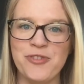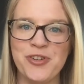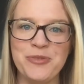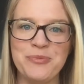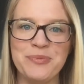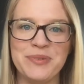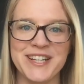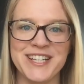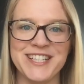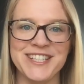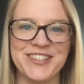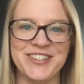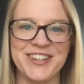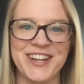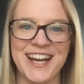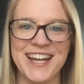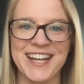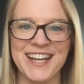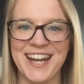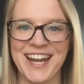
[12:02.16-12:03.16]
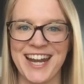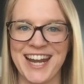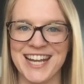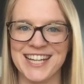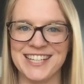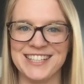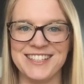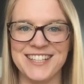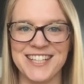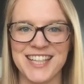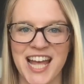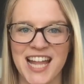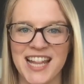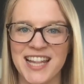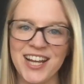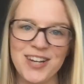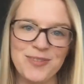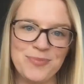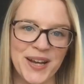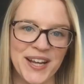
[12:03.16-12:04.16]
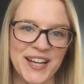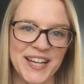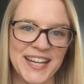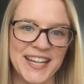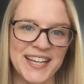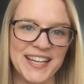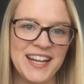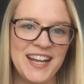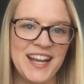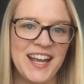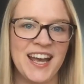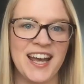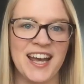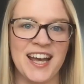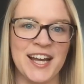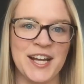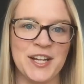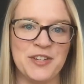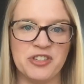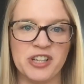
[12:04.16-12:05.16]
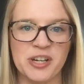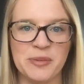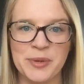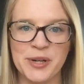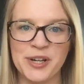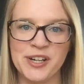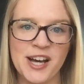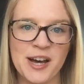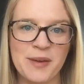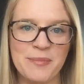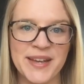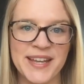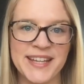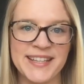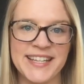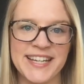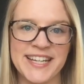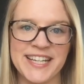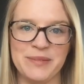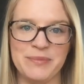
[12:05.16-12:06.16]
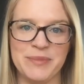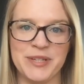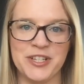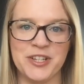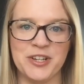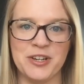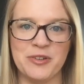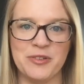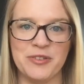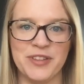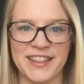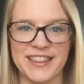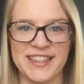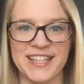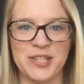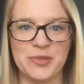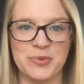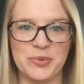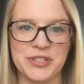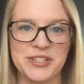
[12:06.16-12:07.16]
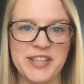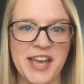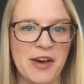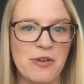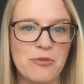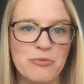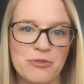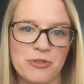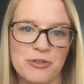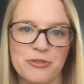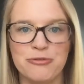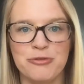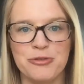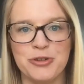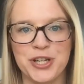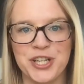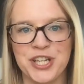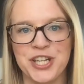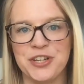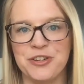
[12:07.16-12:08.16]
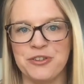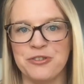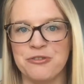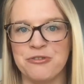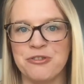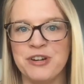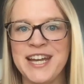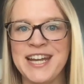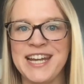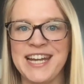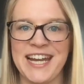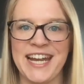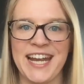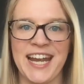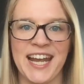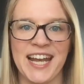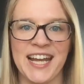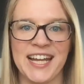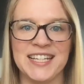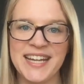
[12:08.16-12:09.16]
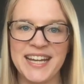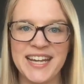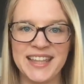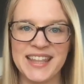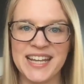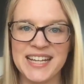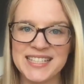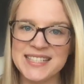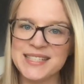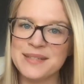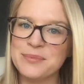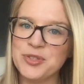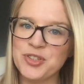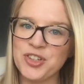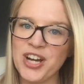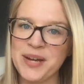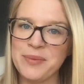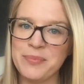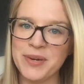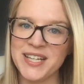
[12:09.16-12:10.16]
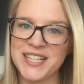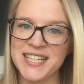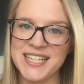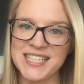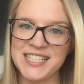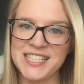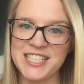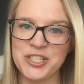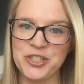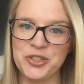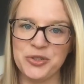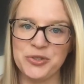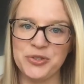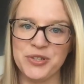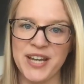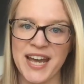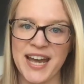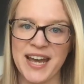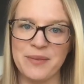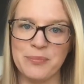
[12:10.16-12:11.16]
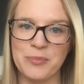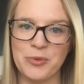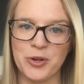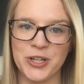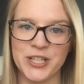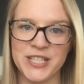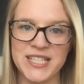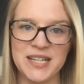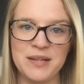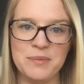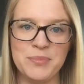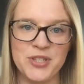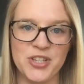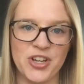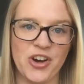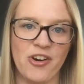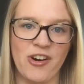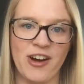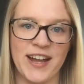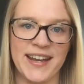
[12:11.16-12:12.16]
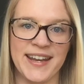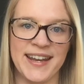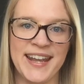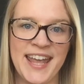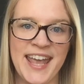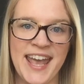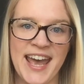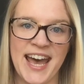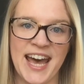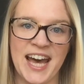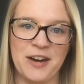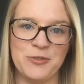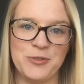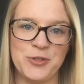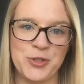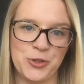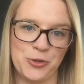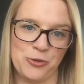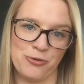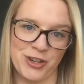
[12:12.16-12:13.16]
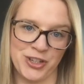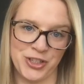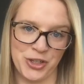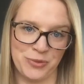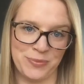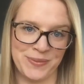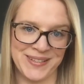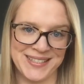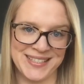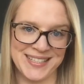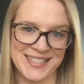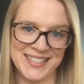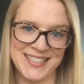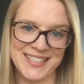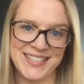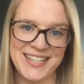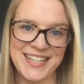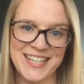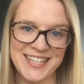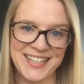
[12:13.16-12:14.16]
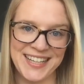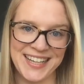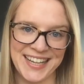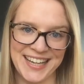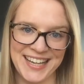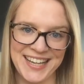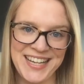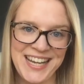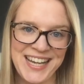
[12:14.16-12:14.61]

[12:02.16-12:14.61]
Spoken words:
please go ahead and click that like button, drop a comment letting me know that this was helpful for you, and hit that subscribe button to get more tips on how to run your business legally.